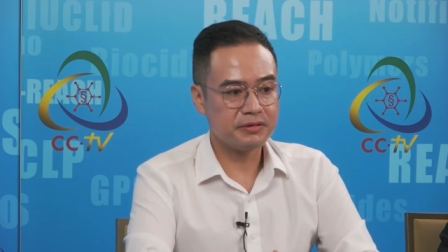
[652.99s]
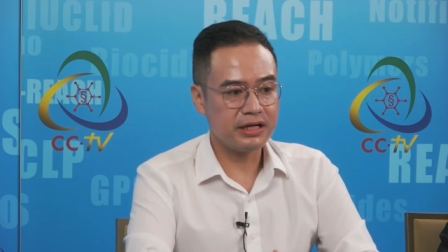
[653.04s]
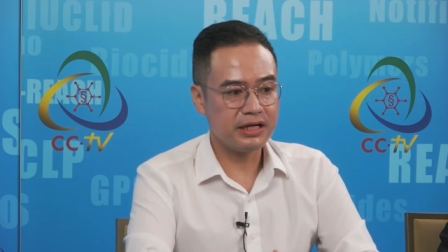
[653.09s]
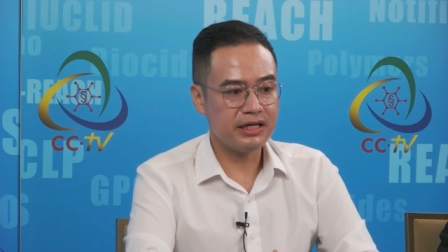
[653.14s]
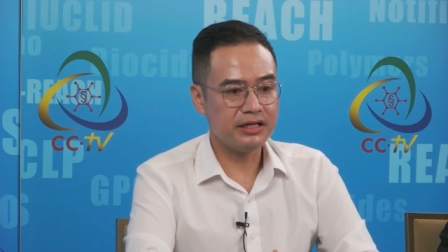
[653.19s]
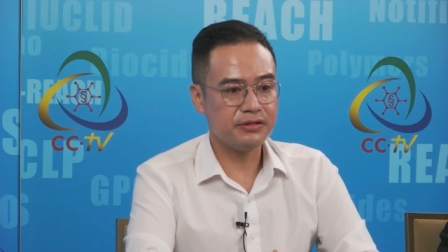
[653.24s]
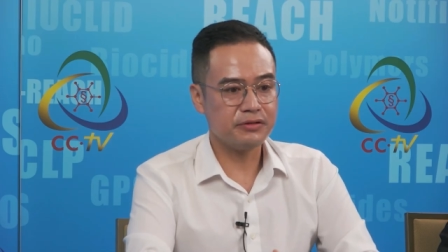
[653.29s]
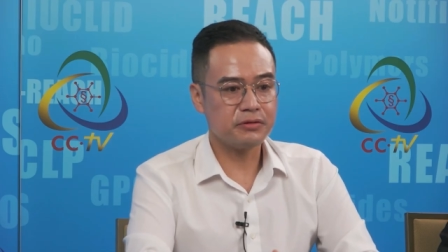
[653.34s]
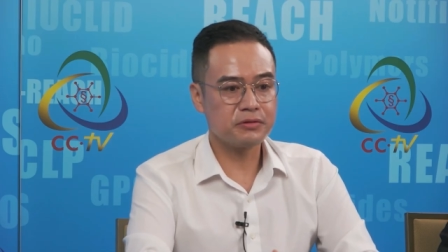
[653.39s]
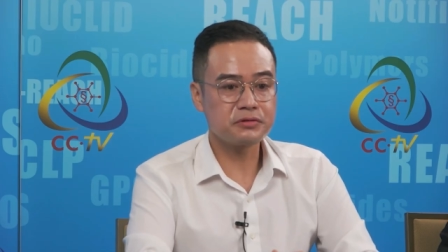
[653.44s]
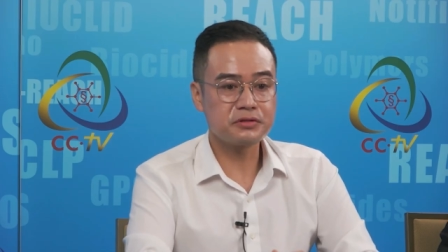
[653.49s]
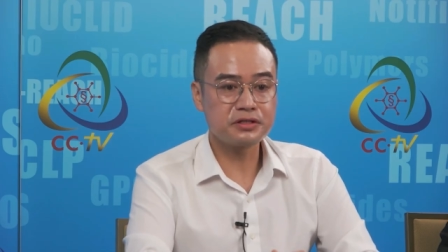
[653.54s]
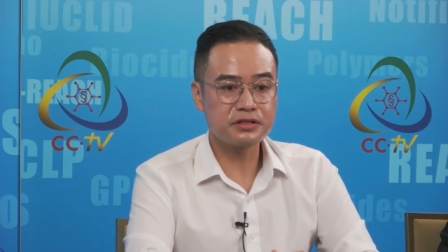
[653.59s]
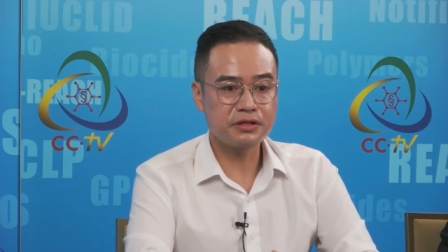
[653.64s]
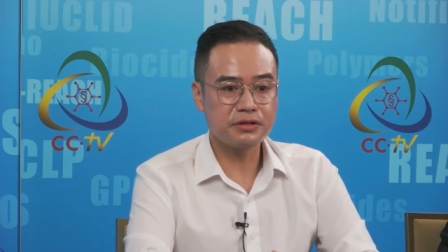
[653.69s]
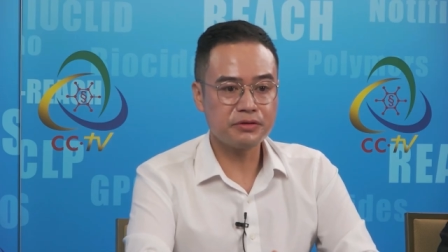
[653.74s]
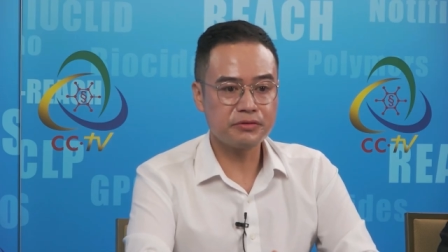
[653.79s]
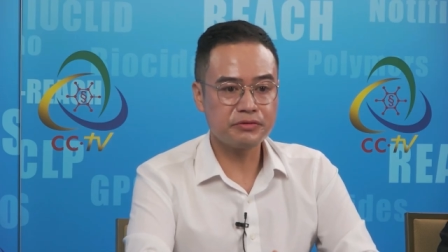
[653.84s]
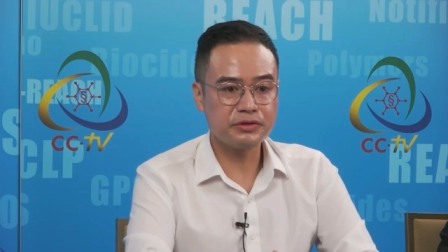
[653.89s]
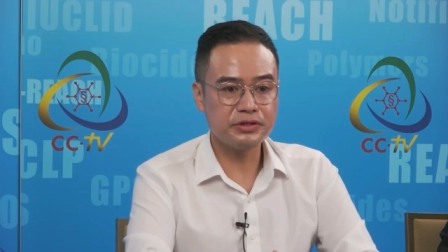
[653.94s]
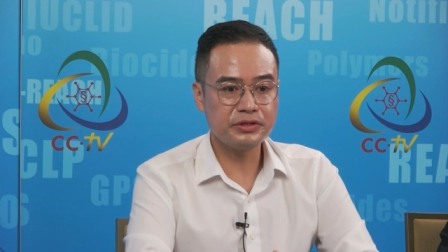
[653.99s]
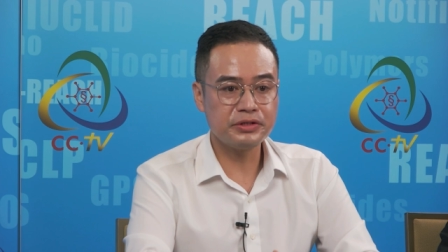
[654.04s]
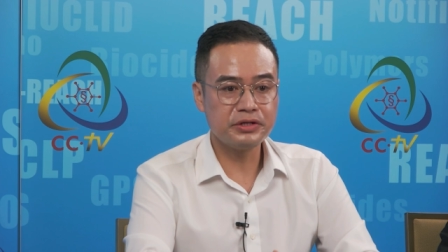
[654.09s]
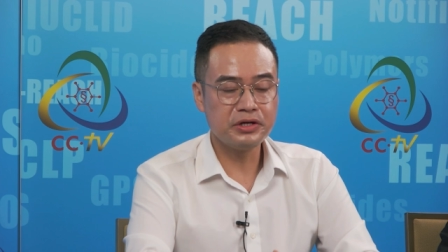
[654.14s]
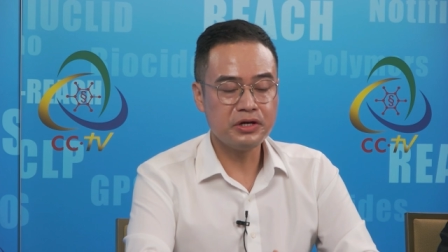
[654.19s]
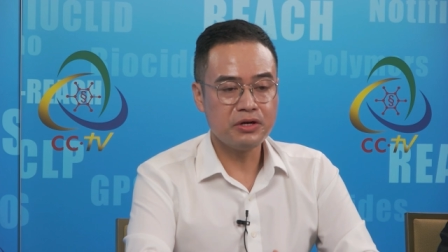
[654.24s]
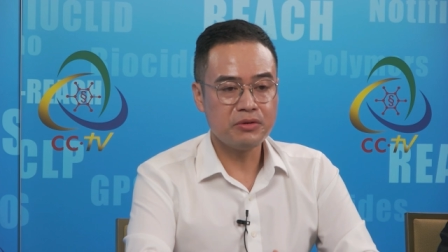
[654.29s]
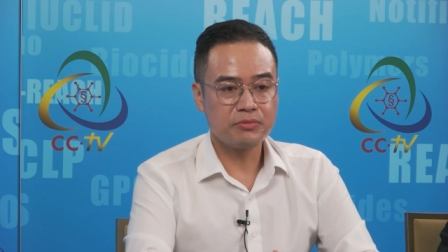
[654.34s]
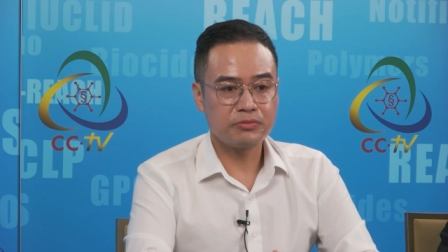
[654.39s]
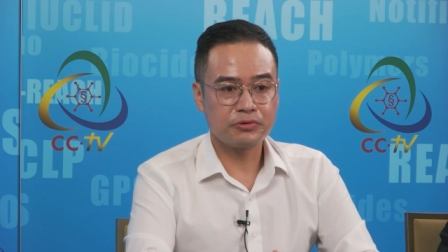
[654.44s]
and also we
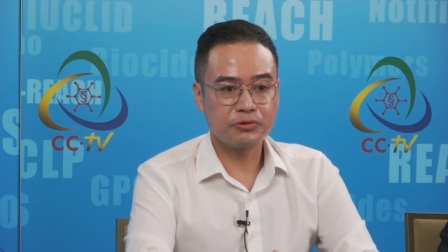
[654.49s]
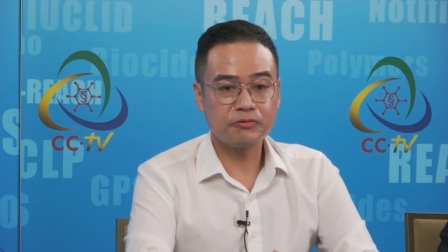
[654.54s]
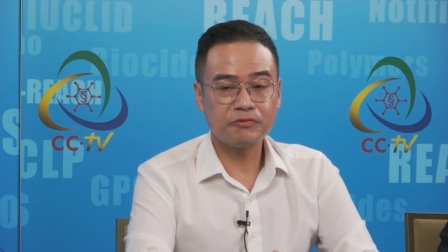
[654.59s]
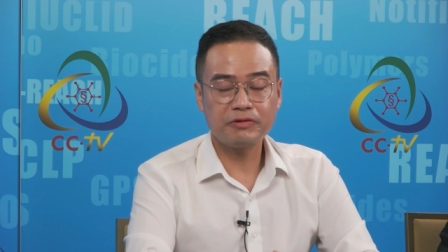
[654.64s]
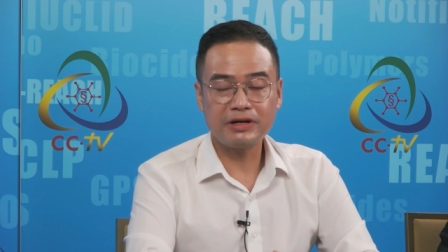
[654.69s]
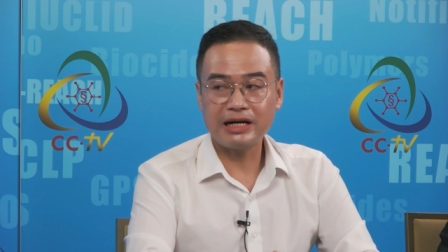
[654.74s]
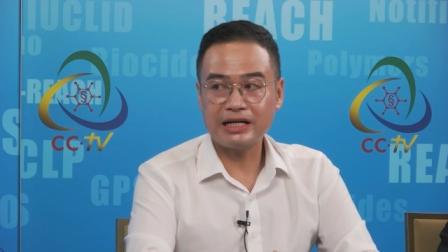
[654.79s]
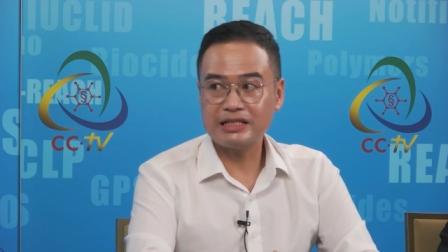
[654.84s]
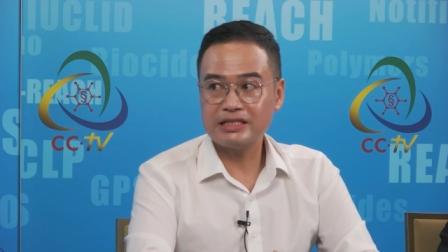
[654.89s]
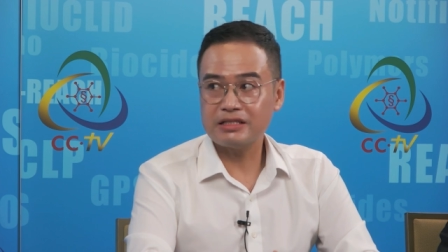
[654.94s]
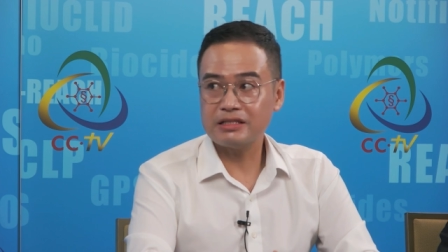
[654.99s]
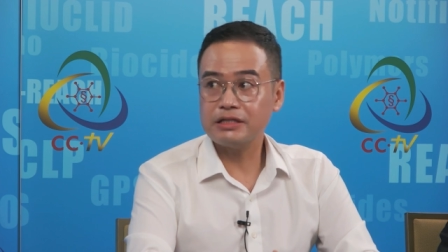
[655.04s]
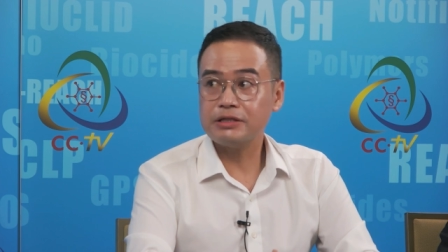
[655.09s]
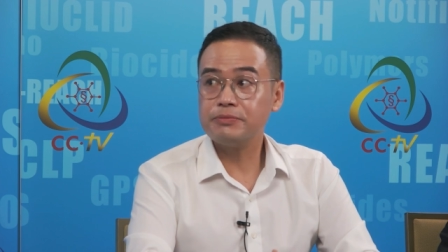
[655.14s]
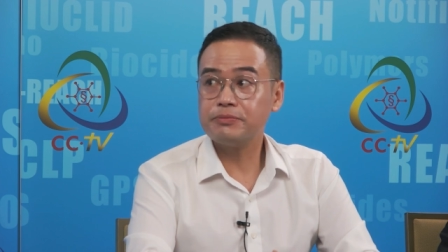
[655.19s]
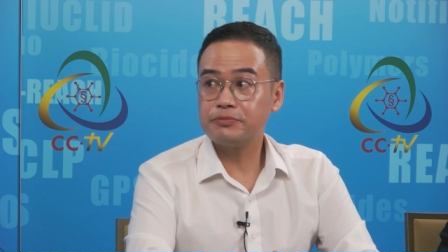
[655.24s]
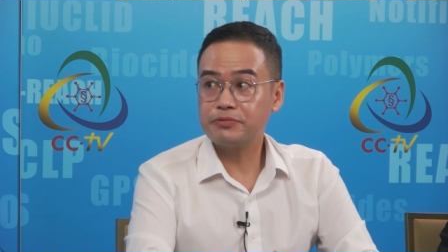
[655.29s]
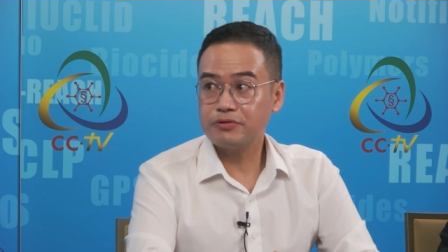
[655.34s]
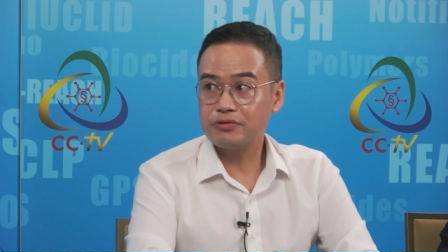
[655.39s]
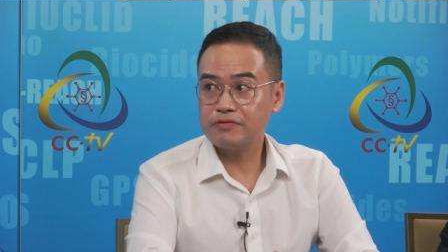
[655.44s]
provide the input